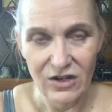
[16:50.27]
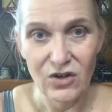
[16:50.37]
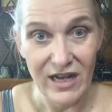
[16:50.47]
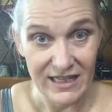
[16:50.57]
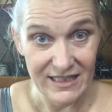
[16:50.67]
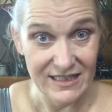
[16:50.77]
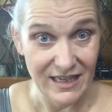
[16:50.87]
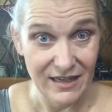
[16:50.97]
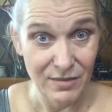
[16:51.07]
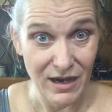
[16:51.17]
great
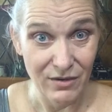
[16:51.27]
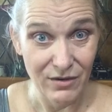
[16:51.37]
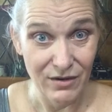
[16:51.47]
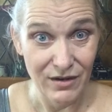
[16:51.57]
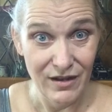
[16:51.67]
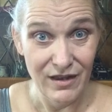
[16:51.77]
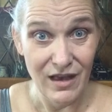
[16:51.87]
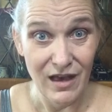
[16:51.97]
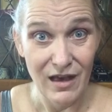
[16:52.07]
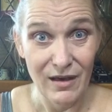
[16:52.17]
staying power.
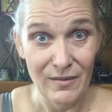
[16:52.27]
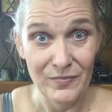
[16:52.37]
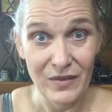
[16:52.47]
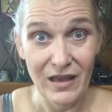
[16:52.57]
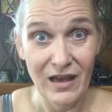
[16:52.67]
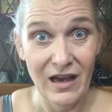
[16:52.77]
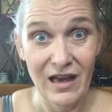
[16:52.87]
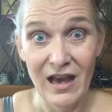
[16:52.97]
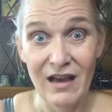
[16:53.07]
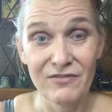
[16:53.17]

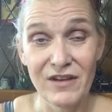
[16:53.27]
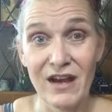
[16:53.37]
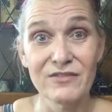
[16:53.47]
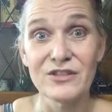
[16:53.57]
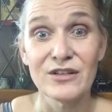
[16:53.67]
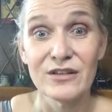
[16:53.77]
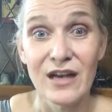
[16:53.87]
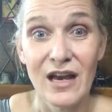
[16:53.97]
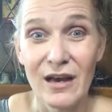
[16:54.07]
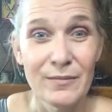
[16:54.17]
After
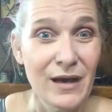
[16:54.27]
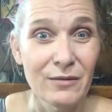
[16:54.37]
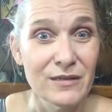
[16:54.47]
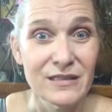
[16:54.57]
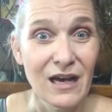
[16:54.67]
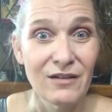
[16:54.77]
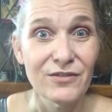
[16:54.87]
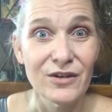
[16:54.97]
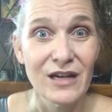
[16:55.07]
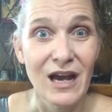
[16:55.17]
I was out
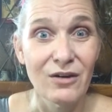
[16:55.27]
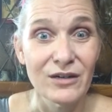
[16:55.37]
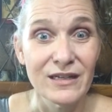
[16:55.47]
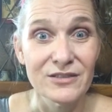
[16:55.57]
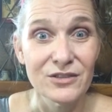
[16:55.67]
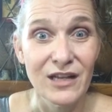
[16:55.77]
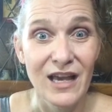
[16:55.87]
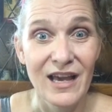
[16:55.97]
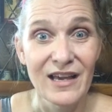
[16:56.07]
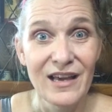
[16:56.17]
for an hour
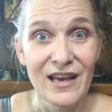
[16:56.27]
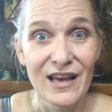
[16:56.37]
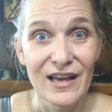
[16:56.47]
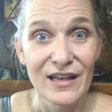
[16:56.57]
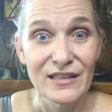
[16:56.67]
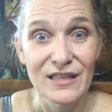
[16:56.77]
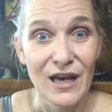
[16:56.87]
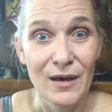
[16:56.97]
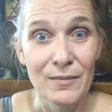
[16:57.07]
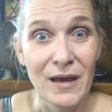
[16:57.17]
yesterday and
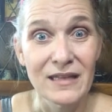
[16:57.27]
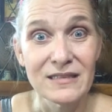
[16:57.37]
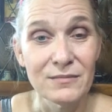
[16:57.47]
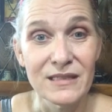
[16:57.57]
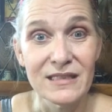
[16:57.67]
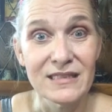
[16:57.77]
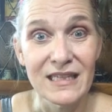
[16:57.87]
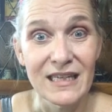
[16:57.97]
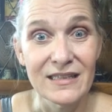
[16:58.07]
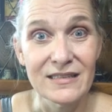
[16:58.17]
had something
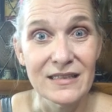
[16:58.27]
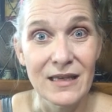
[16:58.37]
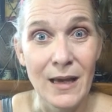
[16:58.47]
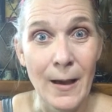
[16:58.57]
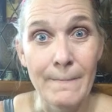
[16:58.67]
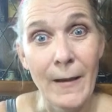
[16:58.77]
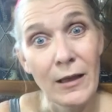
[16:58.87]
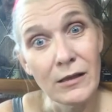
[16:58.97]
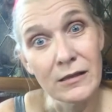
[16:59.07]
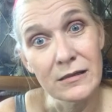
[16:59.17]
to eat,
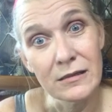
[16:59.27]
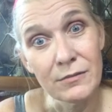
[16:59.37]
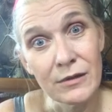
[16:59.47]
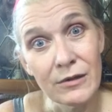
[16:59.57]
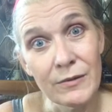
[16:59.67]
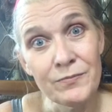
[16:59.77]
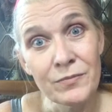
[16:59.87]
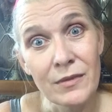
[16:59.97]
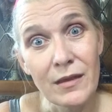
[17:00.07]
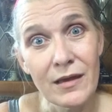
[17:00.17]
I looked in the mirror
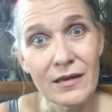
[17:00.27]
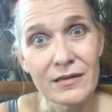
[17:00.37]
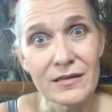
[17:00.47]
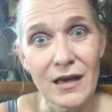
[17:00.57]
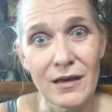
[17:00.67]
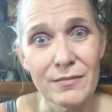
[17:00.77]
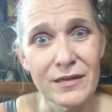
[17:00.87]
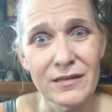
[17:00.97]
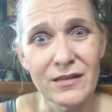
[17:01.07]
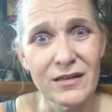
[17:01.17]
and
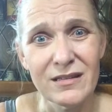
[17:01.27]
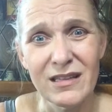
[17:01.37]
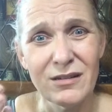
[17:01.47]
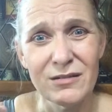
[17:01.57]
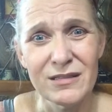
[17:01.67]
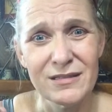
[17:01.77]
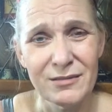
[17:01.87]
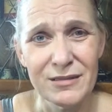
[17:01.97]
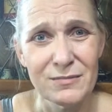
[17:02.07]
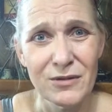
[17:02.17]
it looked,
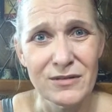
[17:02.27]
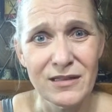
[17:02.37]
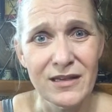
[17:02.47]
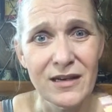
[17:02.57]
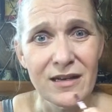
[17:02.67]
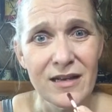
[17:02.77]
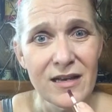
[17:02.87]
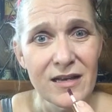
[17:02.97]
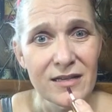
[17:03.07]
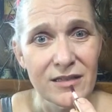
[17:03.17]
it was mostly gone.
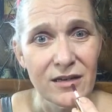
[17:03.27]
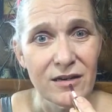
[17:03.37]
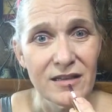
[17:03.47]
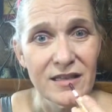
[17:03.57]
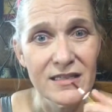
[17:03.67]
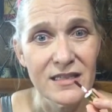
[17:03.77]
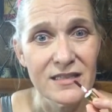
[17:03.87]
So, and this